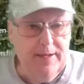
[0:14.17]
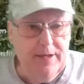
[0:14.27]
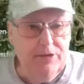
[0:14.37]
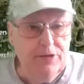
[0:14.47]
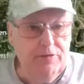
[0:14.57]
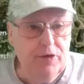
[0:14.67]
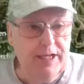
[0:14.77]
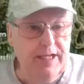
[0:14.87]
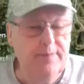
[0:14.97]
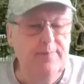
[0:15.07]
Here's the
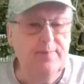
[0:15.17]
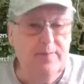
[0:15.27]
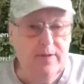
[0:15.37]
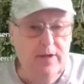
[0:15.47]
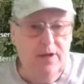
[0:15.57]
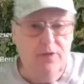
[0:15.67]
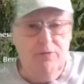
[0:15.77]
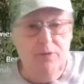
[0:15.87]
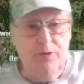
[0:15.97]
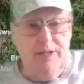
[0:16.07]
routing
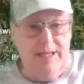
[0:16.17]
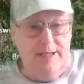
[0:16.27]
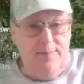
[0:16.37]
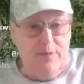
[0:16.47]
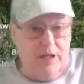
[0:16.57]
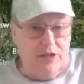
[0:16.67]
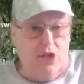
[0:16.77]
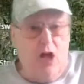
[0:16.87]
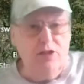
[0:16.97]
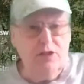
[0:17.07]
through the
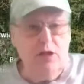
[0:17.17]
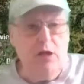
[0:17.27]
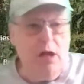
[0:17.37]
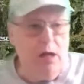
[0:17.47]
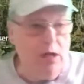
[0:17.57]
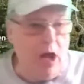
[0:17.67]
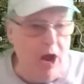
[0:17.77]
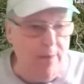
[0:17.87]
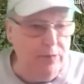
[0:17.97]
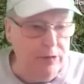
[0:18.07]

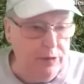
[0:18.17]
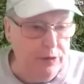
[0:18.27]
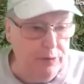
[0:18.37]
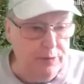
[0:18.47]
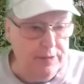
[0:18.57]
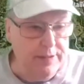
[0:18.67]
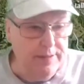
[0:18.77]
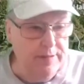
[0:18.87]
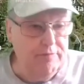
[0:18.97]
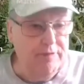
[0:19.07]
Salzkammergut
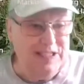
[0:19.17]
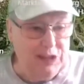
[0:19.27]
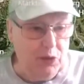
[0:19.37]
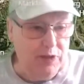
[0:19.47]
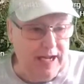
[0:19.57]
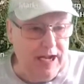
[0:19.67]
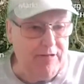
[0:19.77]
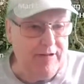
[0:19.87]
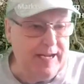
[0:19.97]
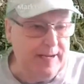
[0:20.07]
resort
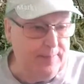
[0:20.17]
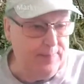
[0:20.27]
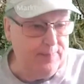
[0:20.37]
area.